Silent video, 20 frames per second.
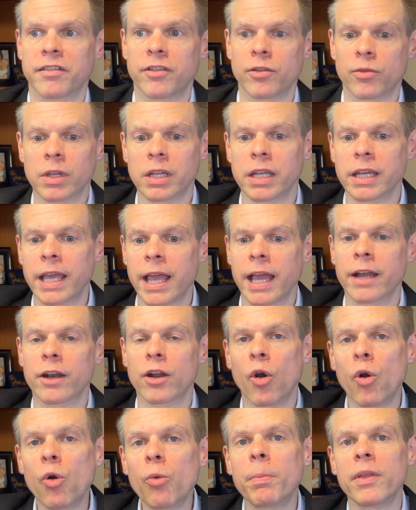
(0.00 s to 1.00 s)
You really can't
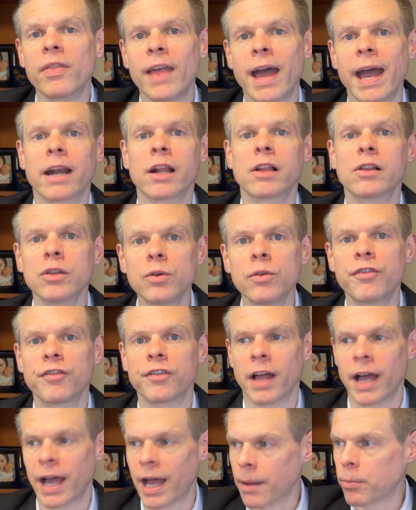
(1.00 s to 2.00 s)
open that glue
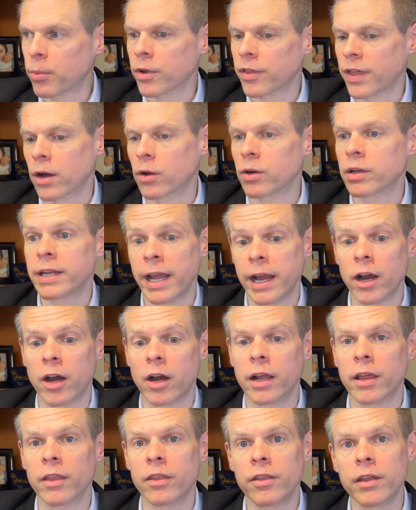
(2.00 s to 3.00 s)
flap without
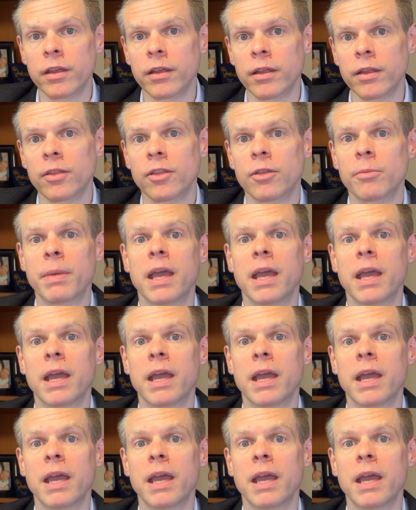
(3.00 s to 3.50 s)
tearing the